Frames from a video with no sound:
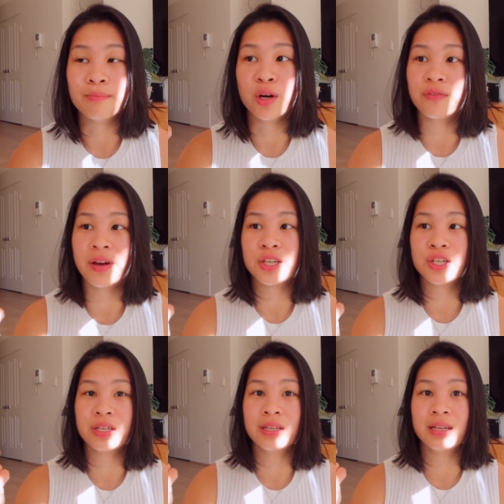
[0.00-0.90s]

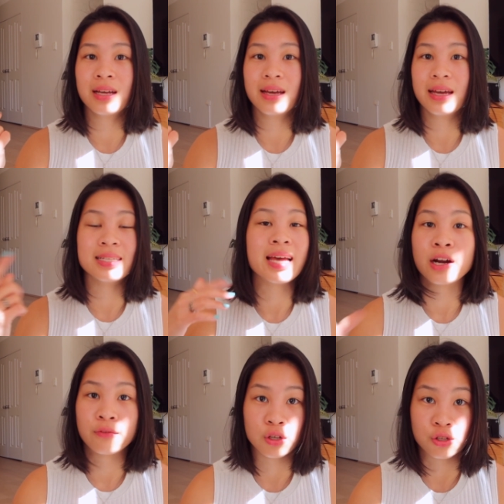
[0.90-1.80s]
Motivation is out
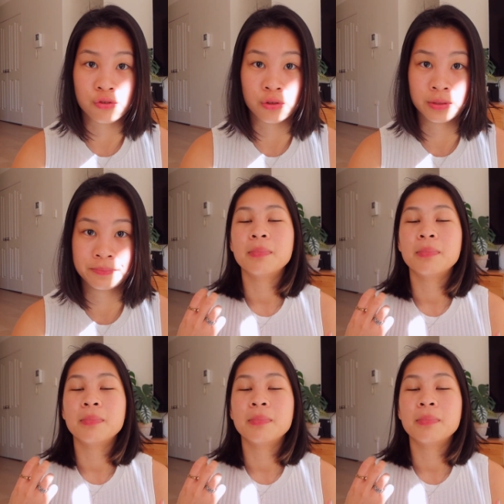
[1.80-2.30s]
of your control.